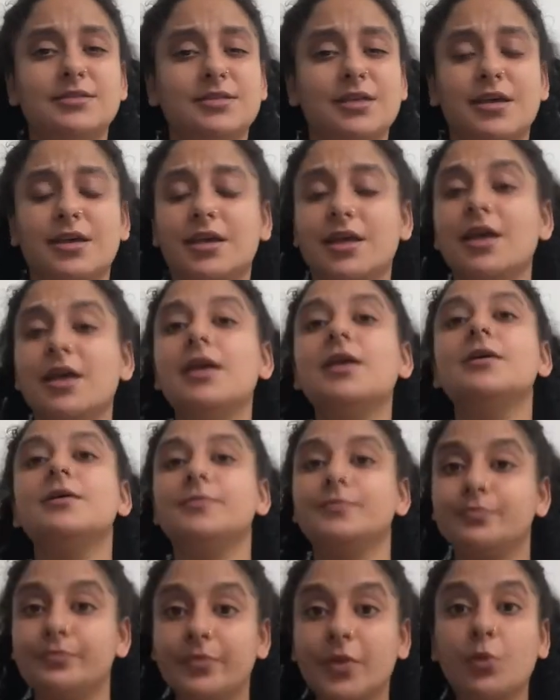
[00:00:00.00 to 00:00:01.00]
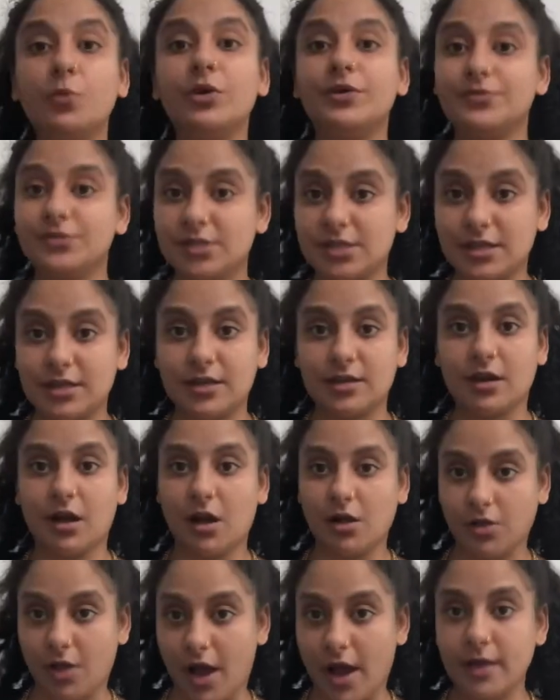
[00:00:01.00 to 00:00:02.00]
Like, we've seen a
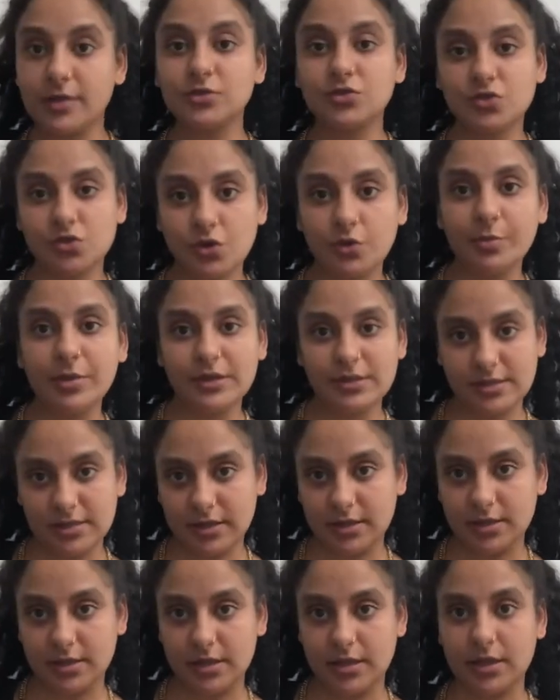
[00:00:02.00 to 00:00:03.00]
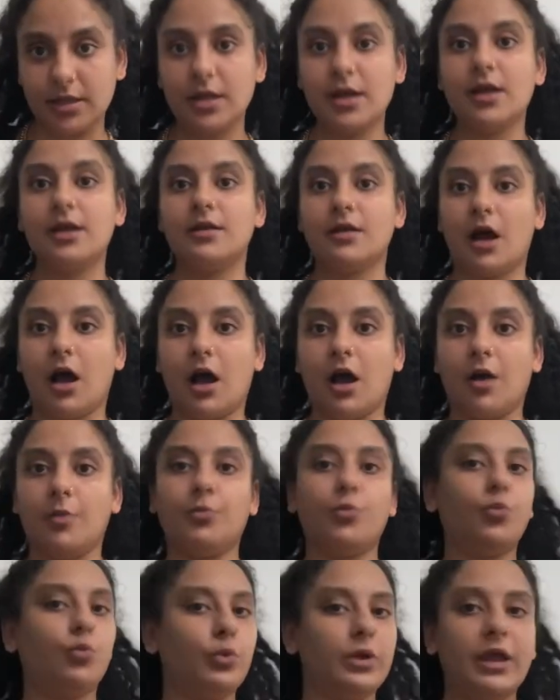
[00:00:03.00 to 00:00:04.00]
lot. So basically,
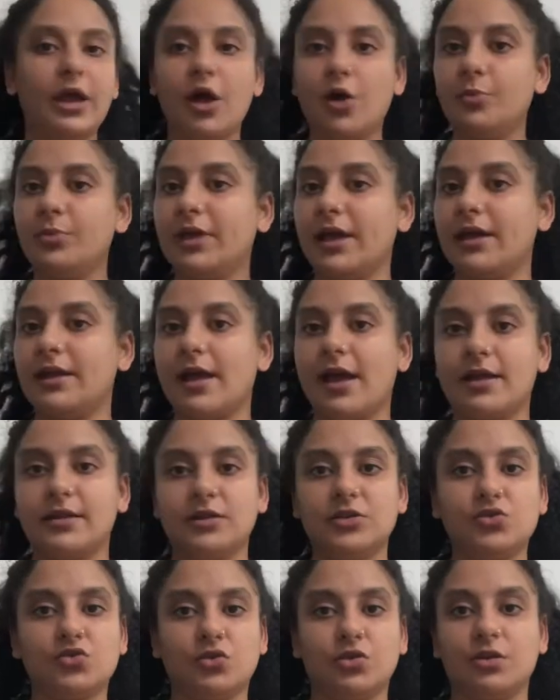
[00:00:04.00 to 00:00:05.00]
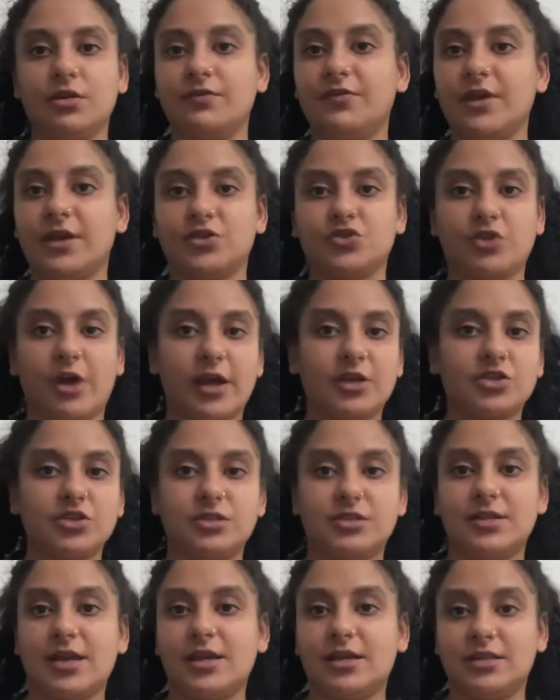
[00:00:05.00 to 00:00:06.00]
we help get any sort of extractions
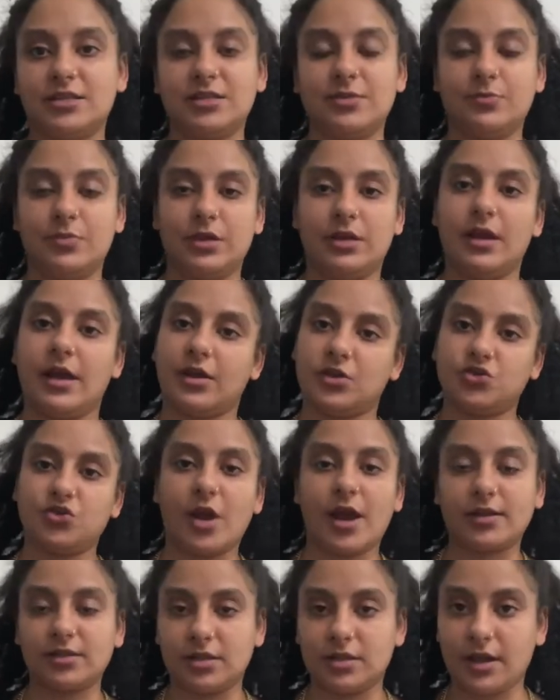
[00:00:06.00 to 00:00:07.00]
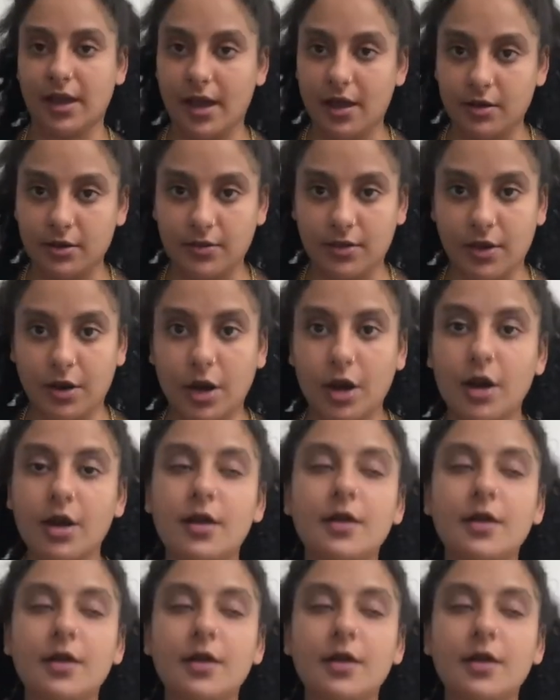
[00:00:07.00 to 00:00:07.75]
that need to be extracted out of there.